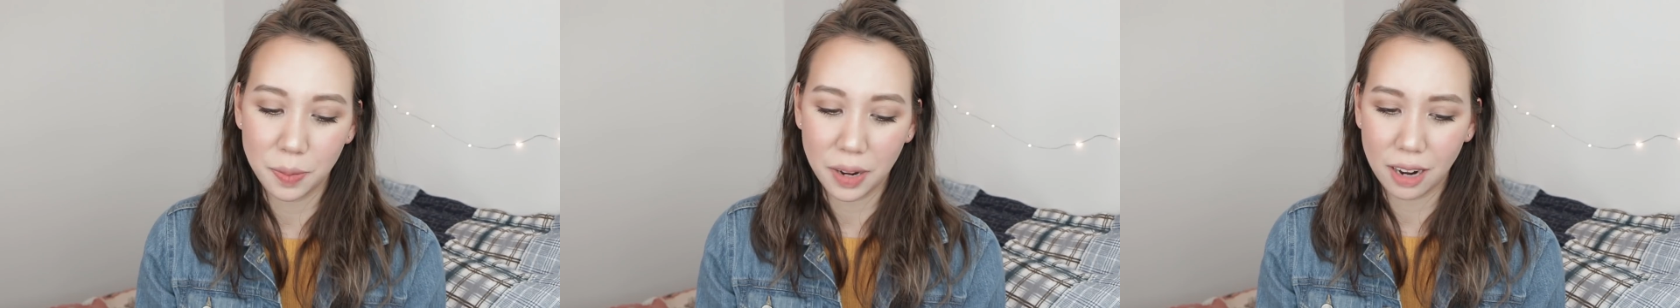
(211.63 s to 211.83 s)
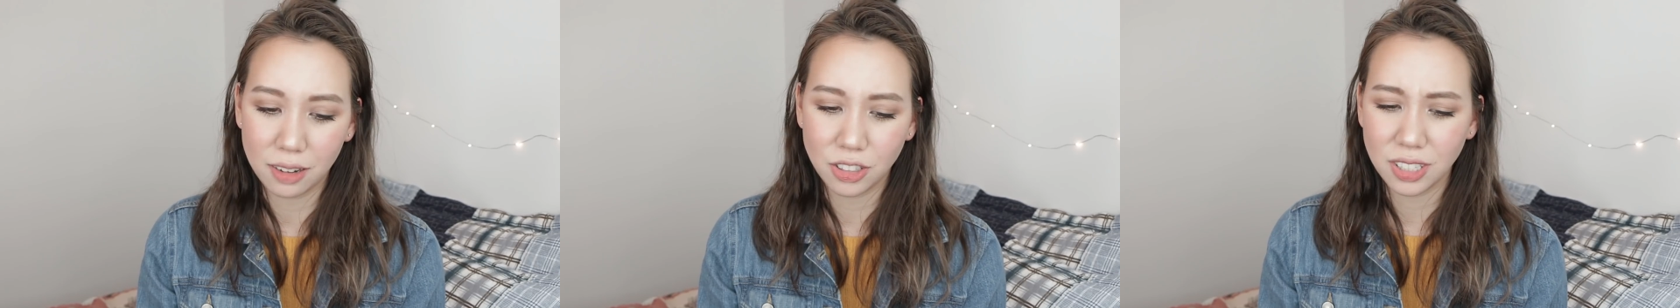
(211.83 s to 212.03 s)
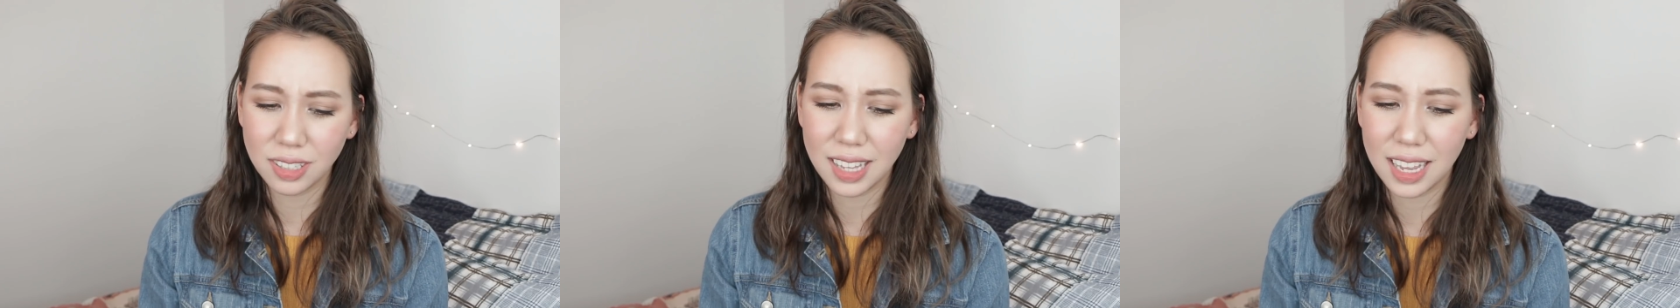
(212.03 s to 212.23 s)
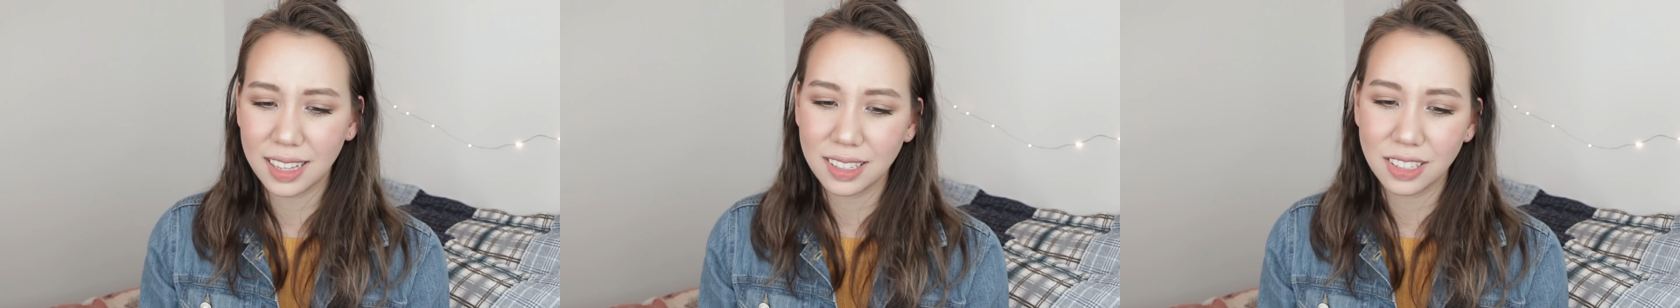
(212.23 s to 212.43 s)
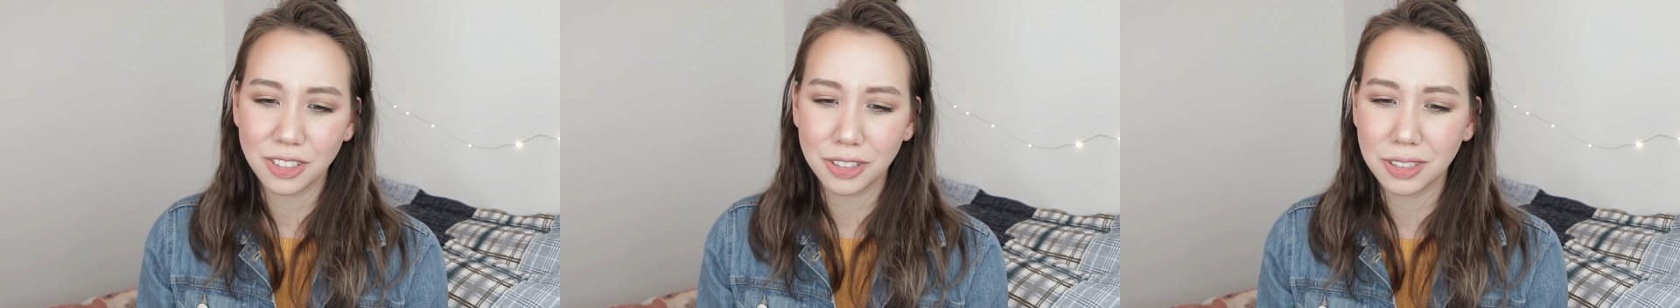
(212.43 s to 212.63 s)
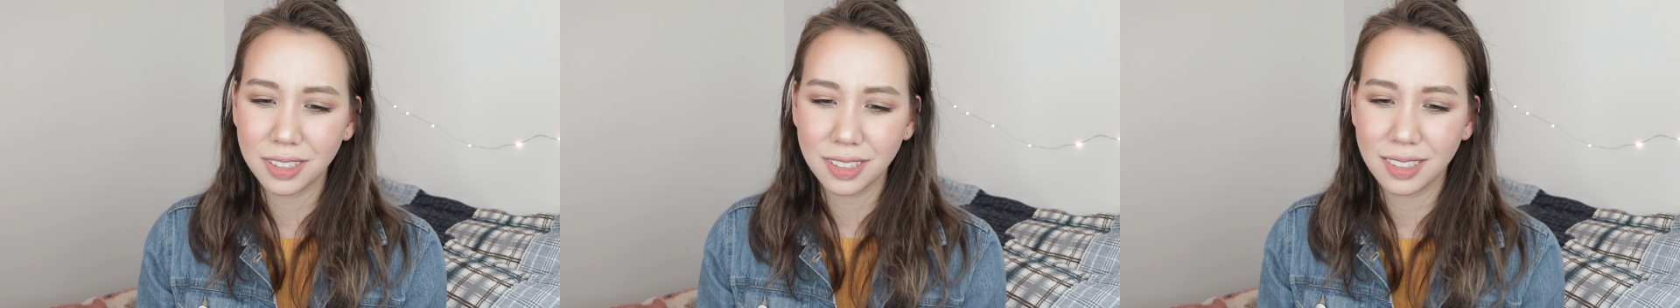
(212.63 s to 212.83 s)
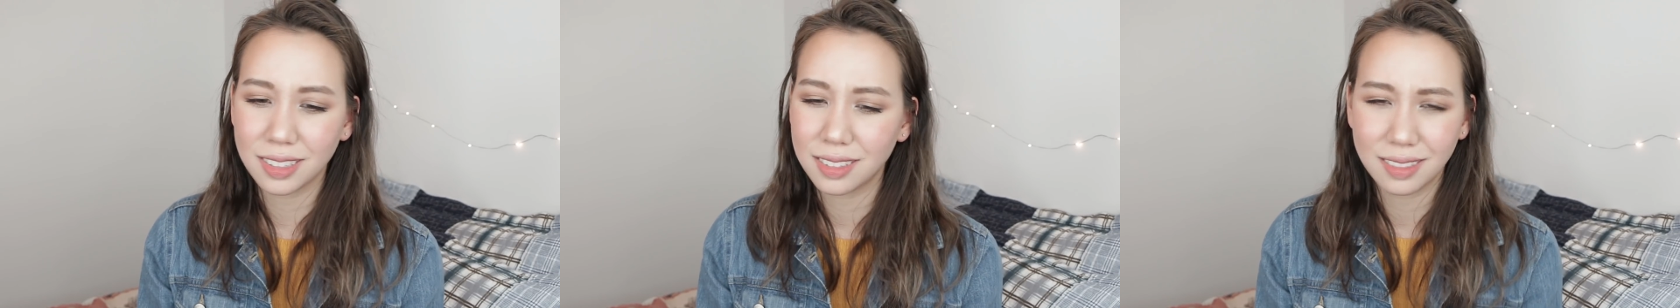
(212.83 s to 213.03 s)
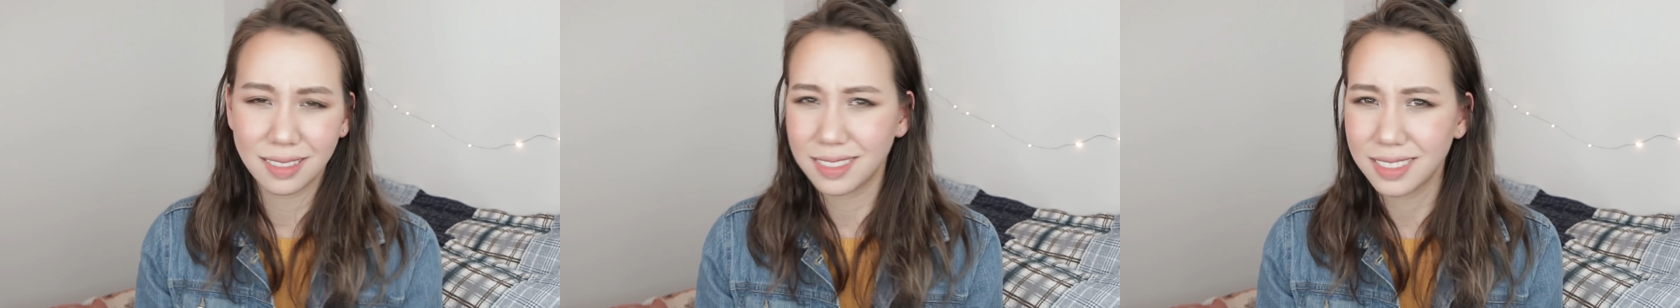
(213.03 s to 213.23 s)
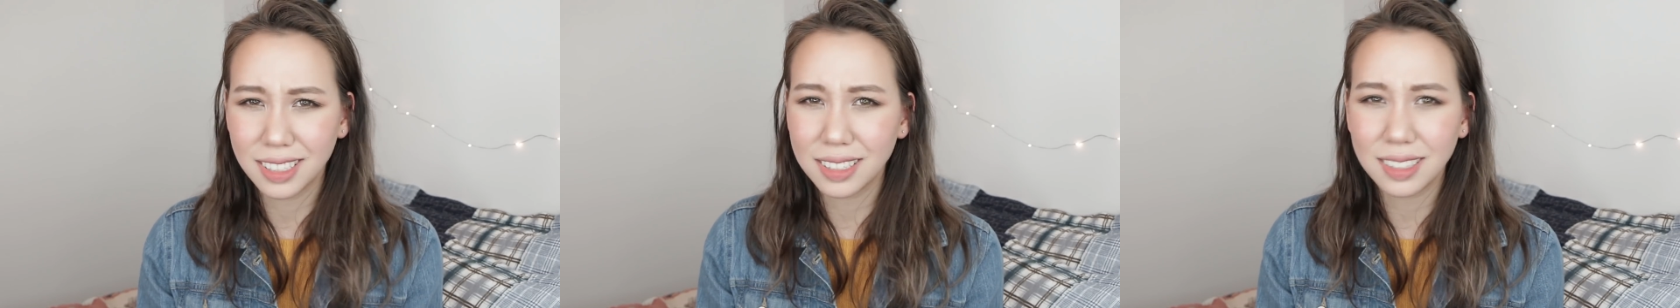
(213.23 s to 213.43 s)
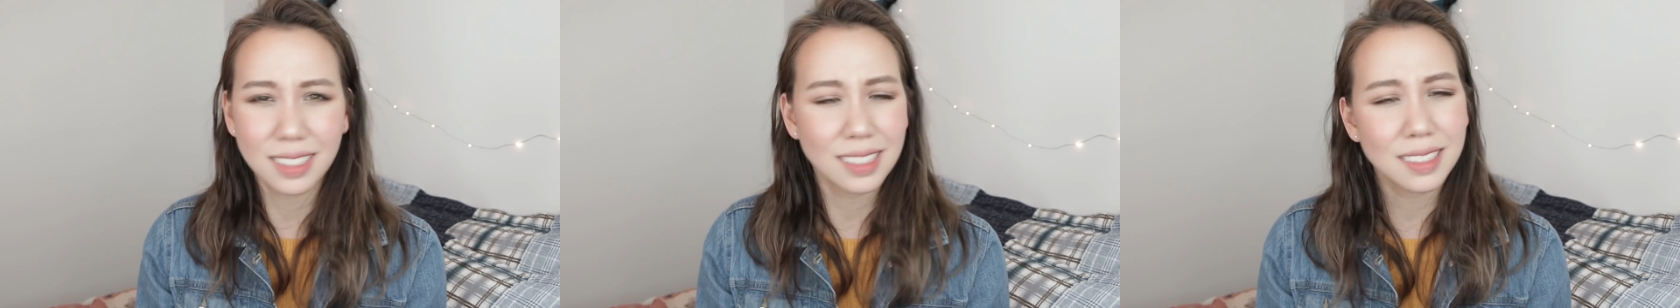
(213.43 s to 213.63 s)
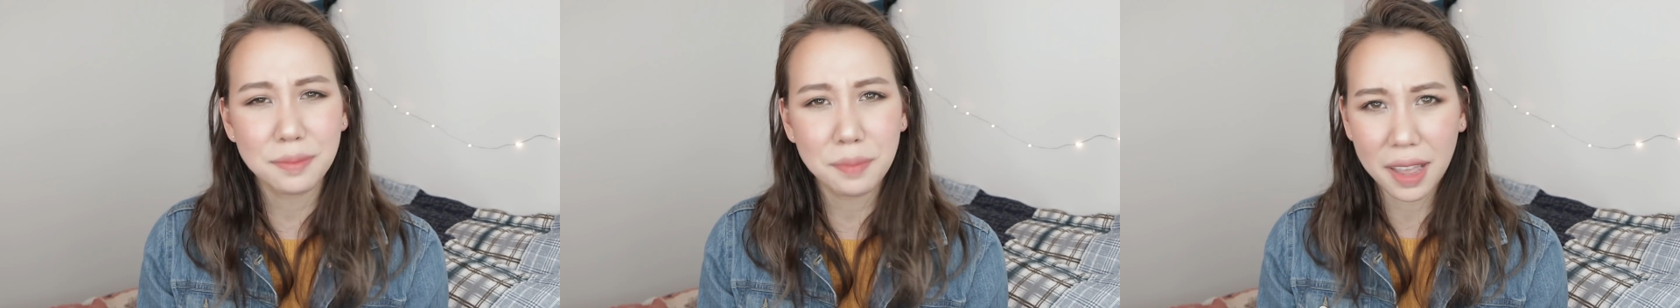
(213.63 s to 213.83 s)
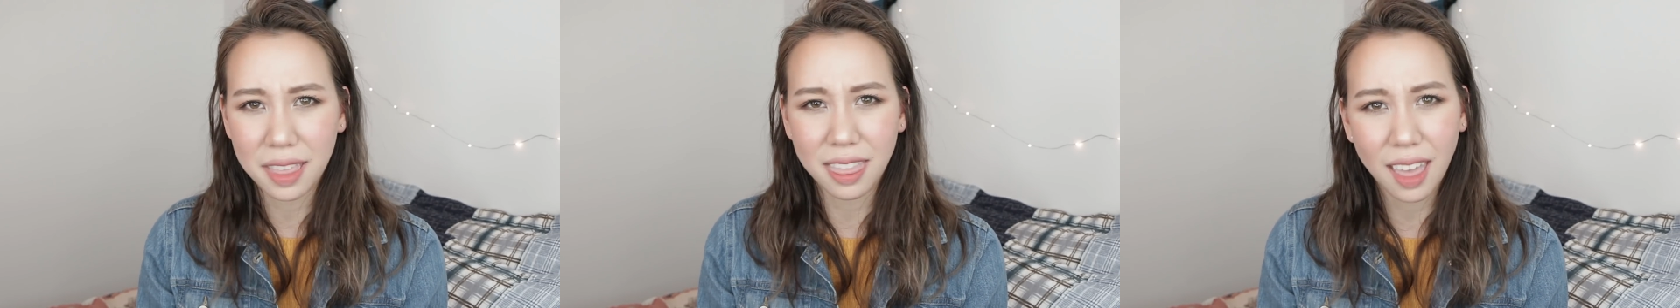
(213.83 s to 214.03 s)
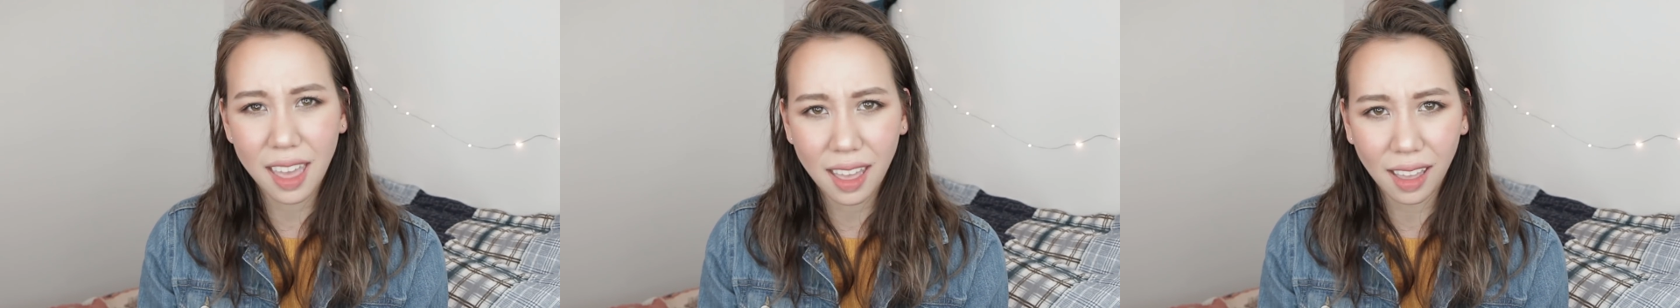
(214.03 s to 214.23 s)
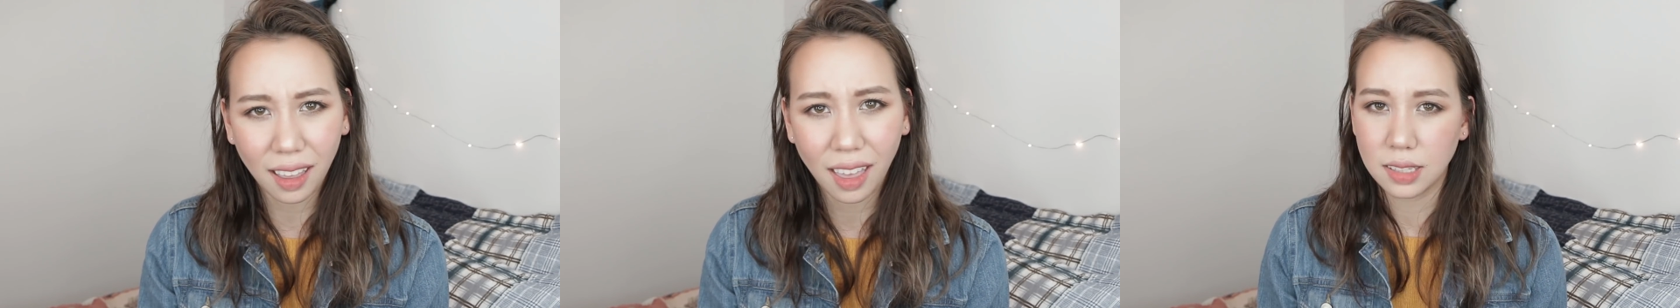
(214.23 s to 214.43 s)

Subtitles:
But I was just like, this isn't my thing.